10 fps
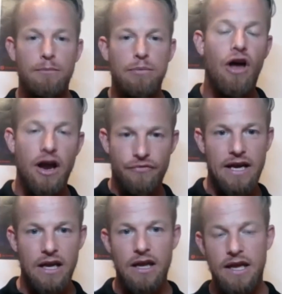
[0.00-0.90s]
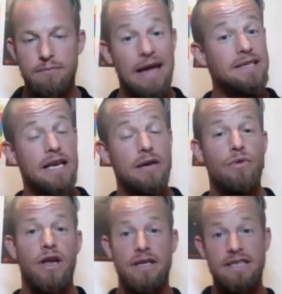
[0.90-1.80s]
apply regularly. Basically, we're
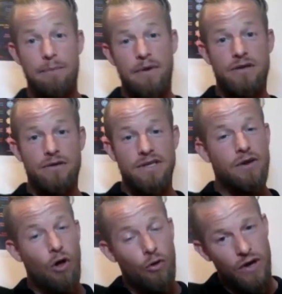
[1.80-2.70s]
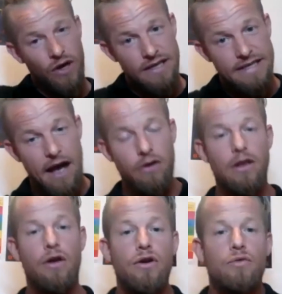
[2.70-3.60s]
going to tap into the soul. We're going to
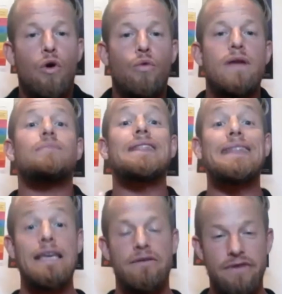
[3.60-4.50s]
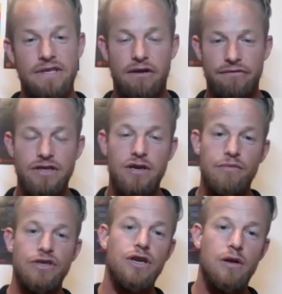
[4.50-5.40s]
download what we believe is our vision,
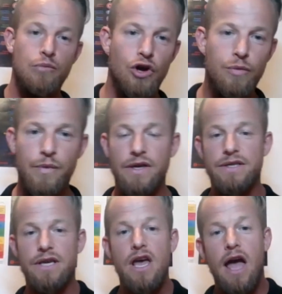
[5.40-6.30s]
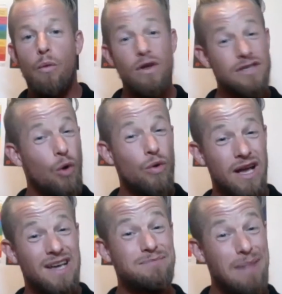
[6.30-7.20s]
mission, and purpose and what's holding
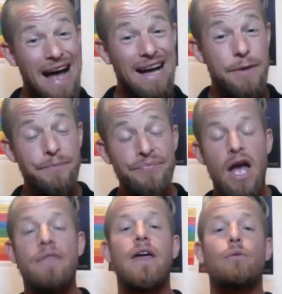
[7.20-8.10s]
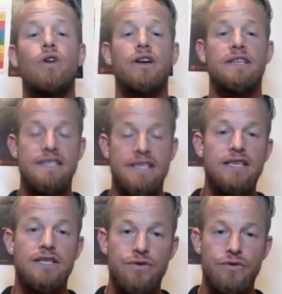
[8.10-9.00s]
us back. And then we're going to start
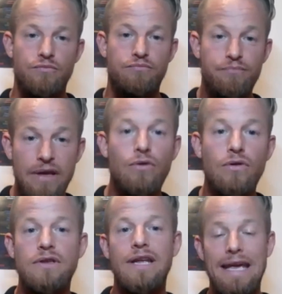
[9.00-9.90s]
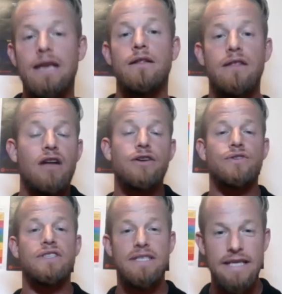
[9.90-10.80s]
to build in the
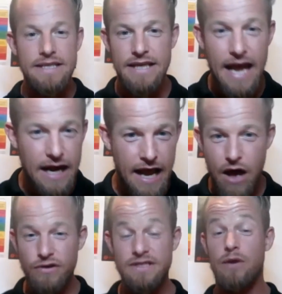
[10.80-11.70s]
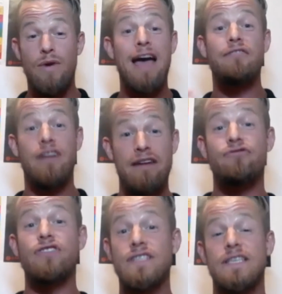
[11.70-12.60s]
168 hours that we have
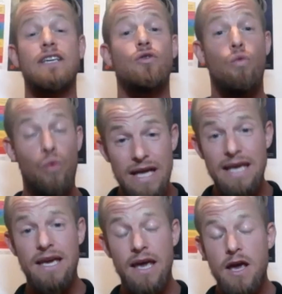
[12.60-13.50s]
every single week